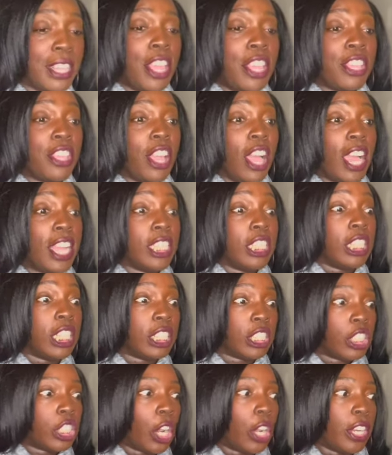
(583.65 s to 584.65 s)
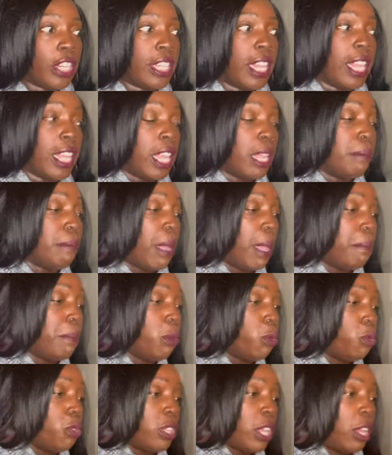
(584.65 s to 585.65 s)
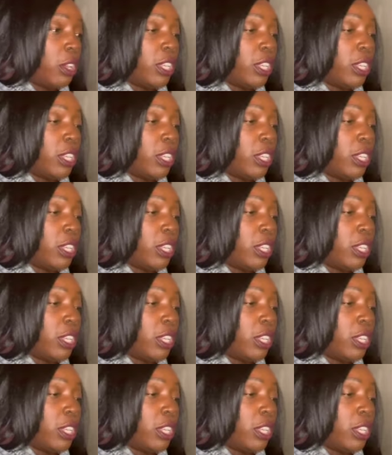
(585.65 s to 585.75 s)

Y'all, I just started taking my boots out